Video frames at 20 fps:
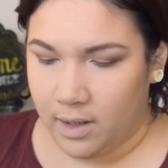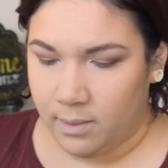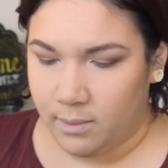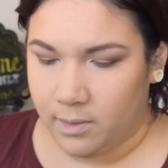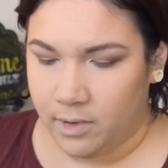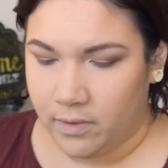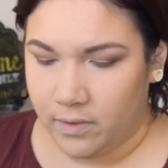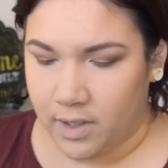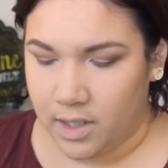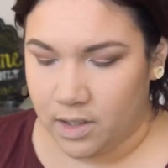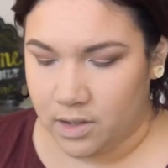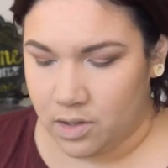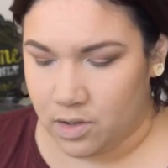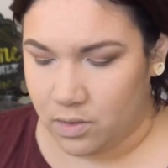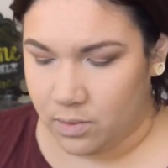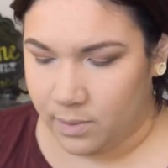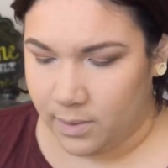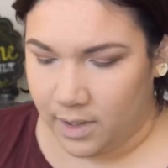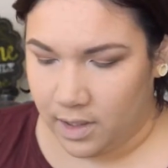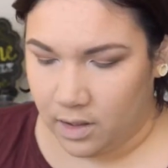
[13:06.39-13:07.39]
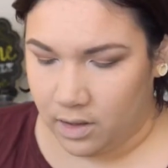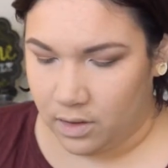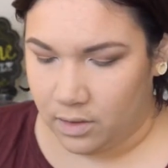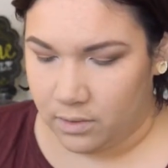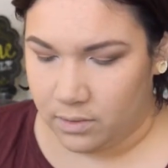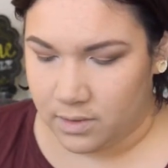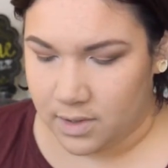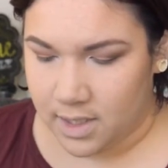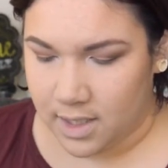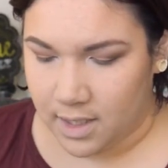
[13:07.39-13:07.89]
I'm going to be
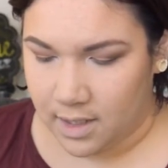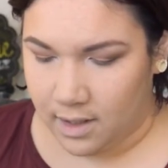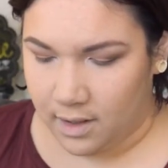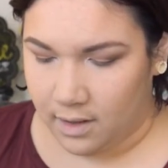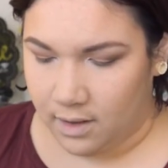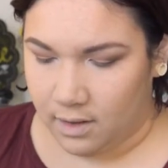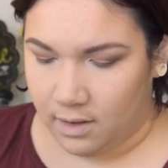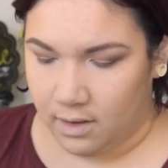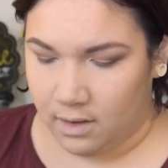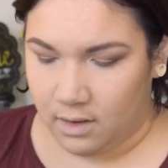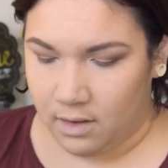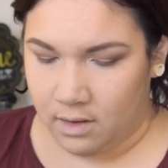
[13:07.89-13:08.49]
using